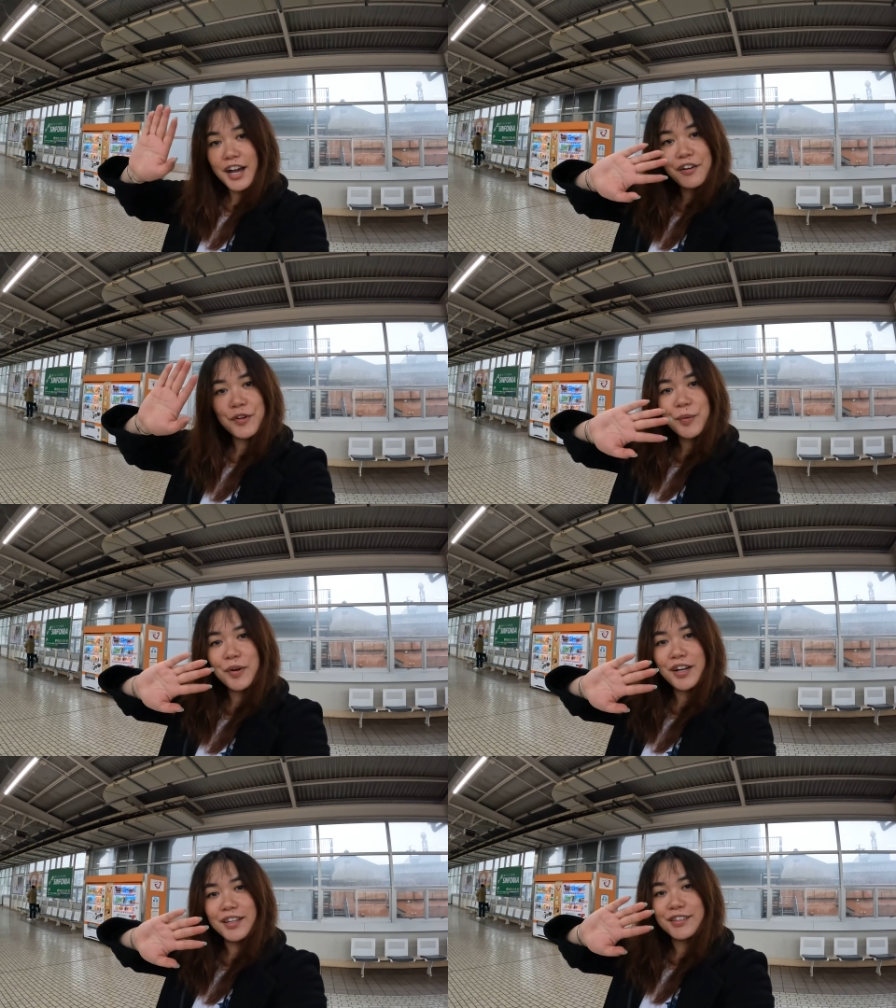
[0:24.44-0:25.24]
Hi
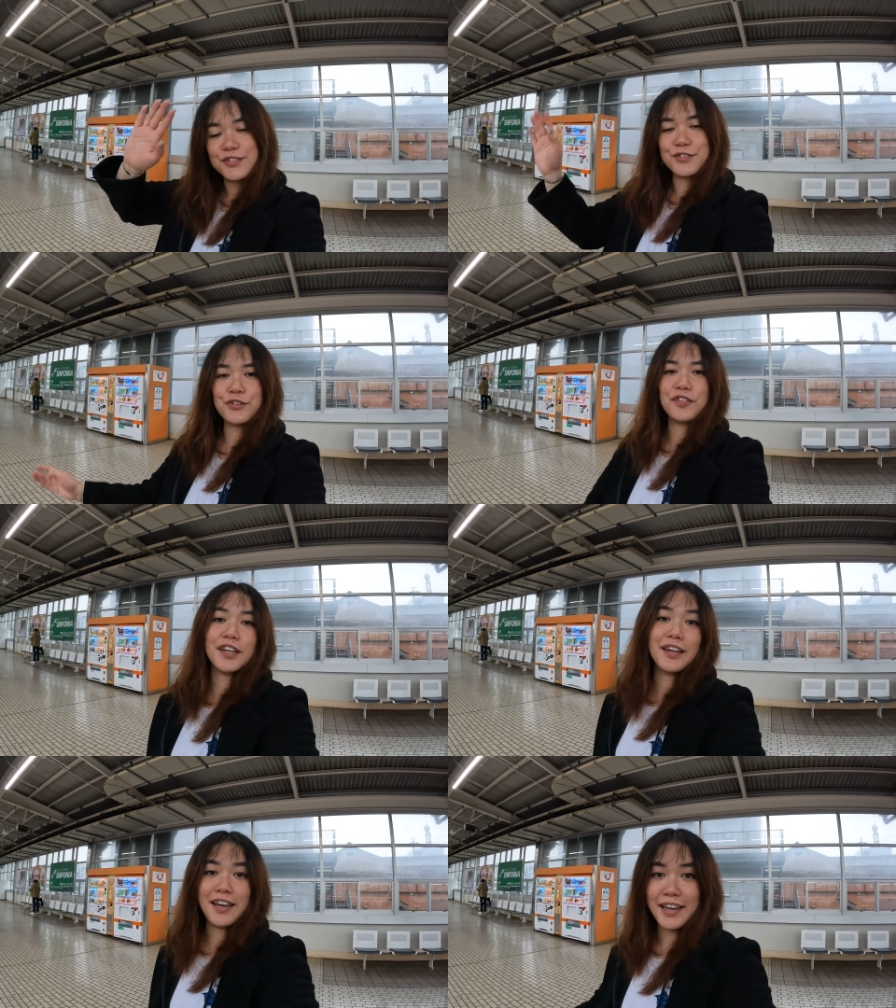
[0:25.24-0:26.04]
everyone, this is
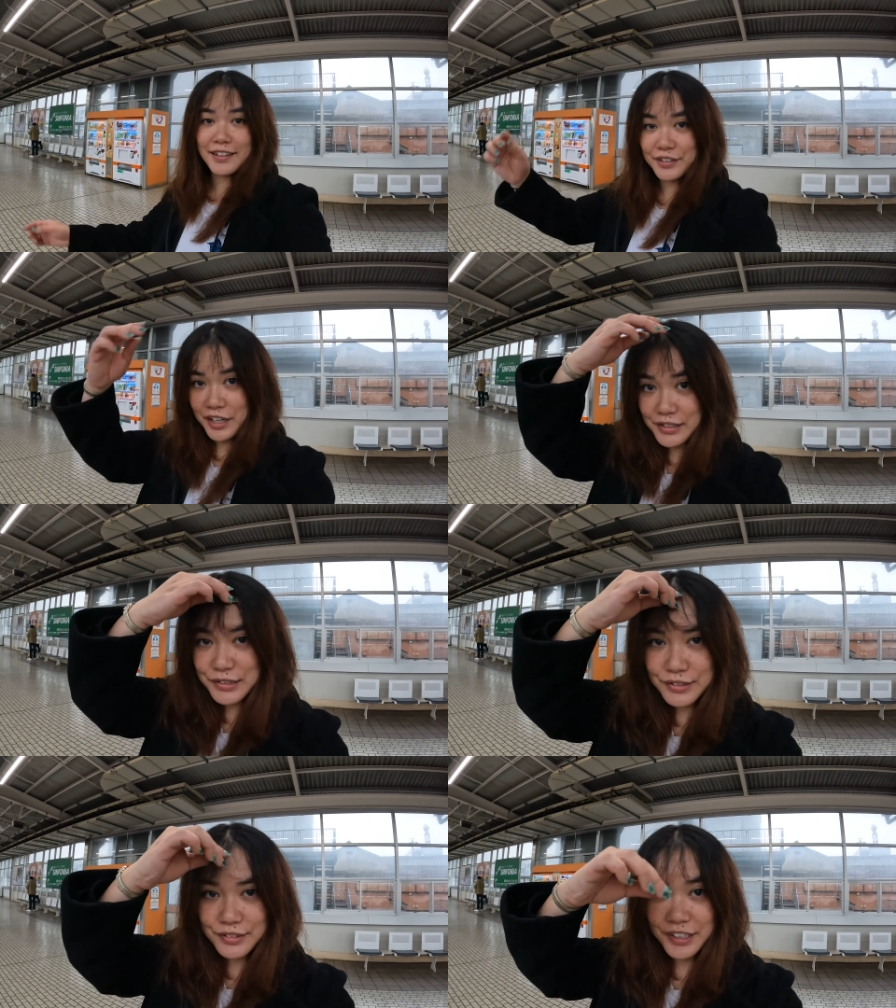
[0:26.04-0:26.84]
Sophia, and yes,
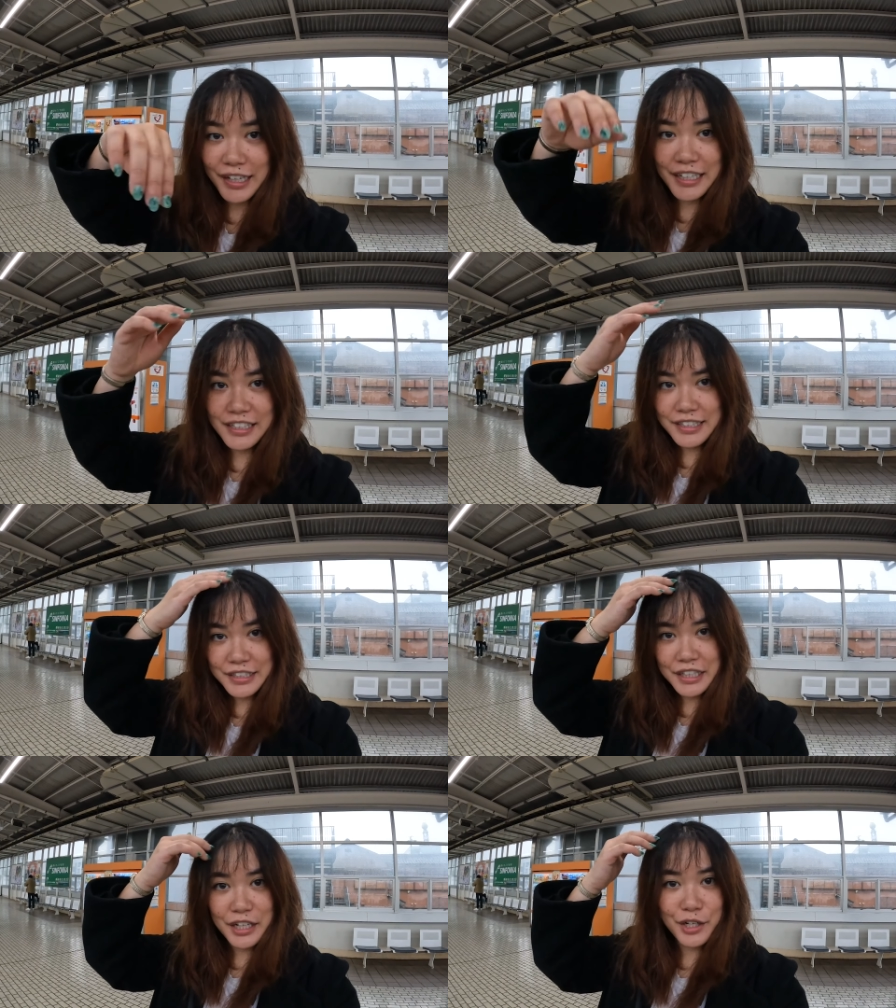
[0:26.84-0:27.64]
I
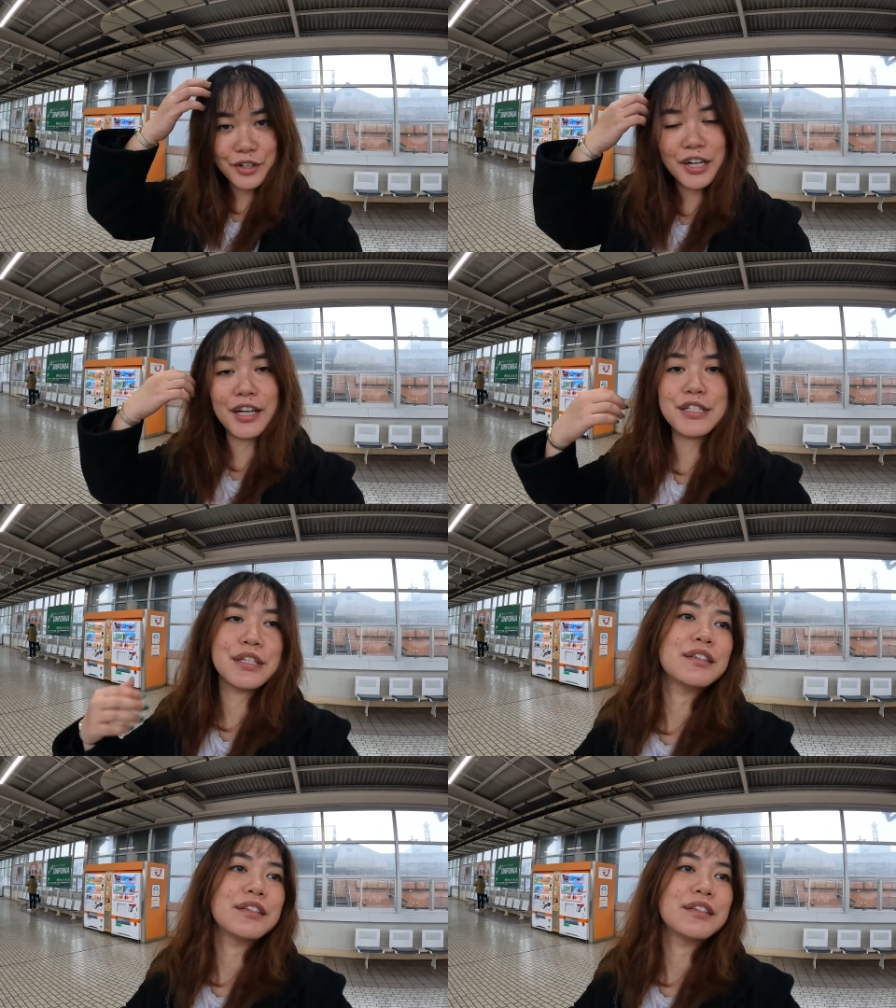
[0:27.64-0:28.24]
did get a haircut.